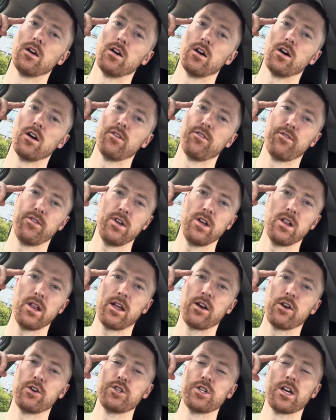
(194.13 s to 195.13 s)
I feel
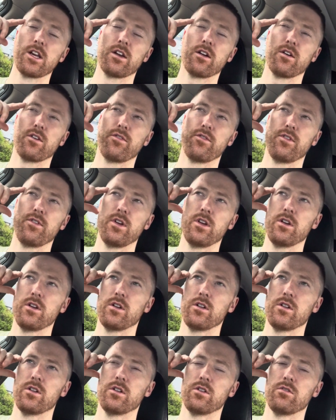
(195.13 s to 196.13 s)
energetic, I
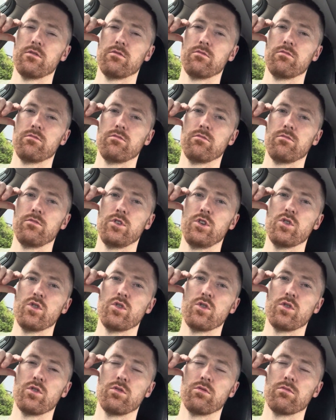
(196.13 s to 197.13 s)
feel
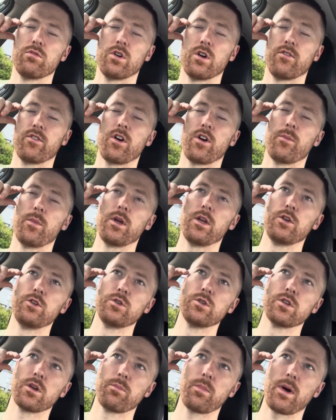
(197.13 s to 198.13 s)
young. I've got my
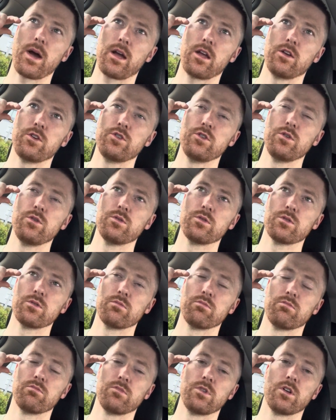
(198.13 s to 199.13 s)
issues like back issues
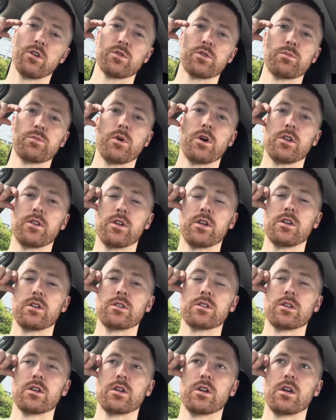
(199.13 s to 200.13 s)
and, you know, small
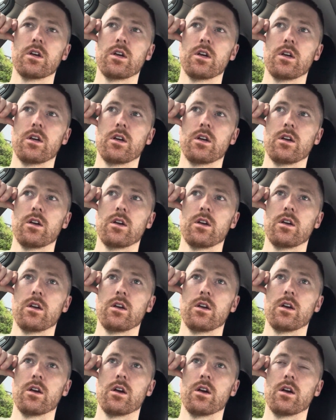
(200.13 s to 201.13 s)
things
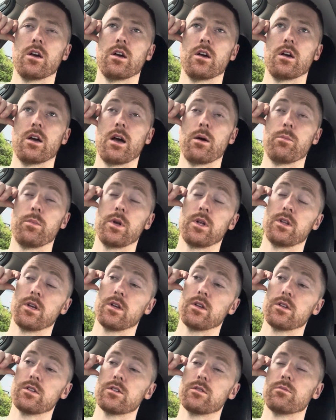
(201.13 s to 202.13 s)
uh, and big
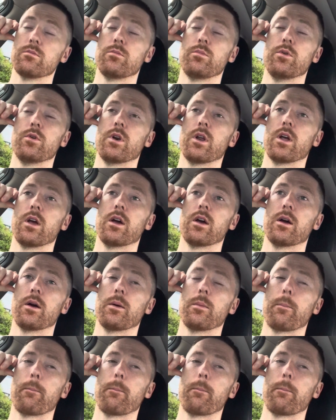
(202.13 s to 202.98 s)
things, but, uh,